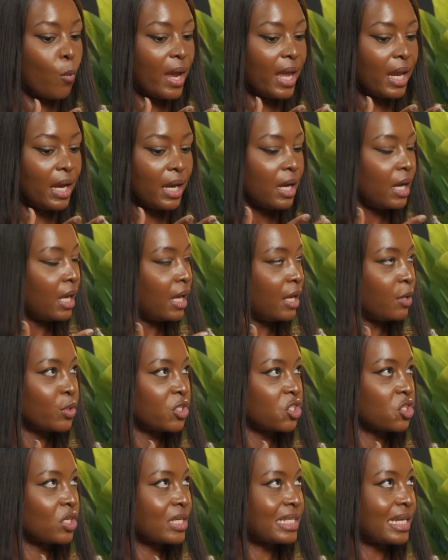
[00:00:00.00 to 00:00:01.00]
when it
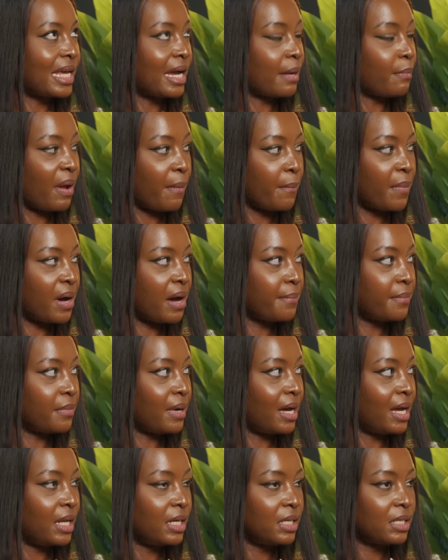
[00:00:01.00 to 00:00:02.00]
was just like my mom
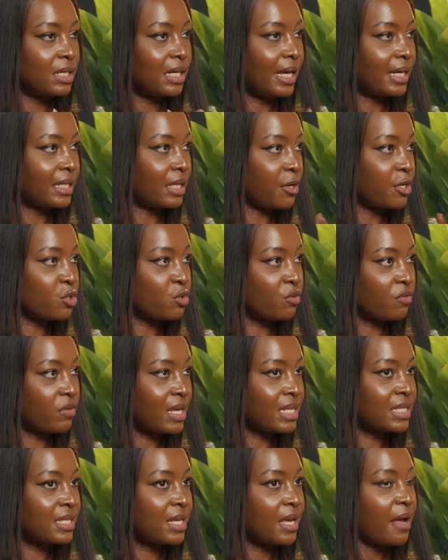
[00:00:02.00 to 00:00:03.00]
and like the rest of
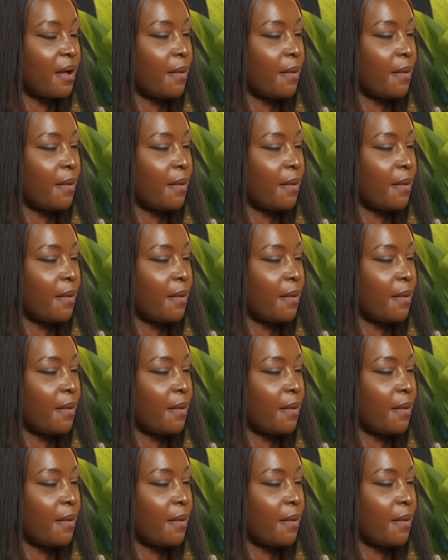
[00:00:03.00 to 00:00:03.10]
us